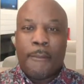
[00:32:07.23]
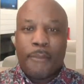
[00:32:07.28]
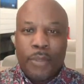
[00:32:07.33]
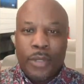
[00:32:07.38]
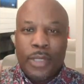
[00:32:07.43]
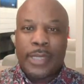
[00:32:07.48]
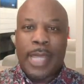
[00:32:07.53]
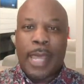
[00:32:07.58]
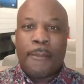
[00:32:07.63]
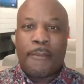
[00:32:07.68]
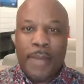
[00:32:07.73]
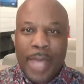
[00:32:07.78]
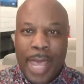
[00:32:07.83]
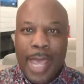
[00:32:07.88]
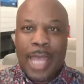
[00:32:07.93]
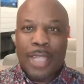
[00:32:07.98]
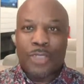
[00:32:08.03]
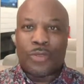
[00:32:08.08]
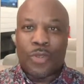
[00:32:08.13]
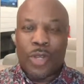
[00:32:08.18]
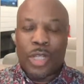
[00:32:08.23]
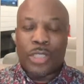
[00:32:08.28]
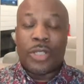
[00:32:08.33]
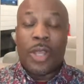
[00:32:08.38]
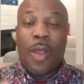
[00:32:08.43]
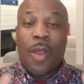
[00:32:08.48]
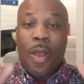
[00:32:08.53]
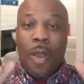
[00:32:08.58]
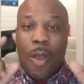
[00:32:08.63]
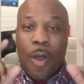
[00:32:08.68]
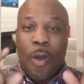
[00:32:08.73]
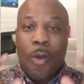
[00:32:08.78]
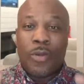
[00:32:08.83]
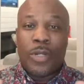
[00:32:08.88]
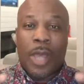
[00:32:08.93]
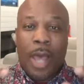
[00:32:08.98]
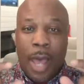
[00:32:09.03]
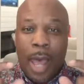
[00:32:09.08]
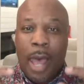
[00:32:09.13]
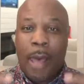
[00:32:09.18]
they consistently go out there and
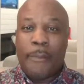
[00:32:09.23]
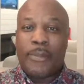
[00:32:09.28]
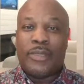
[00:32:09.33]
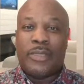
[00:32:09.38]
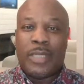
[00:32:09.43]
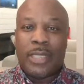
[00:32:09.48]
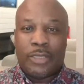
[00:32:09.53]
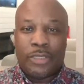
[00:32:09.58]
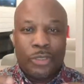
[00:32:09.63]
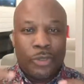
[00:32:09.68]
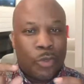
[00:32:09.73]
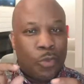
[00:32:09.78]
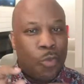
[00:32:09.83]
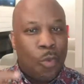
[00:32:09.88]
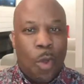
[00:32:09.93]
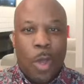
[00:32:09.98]
put that pass rush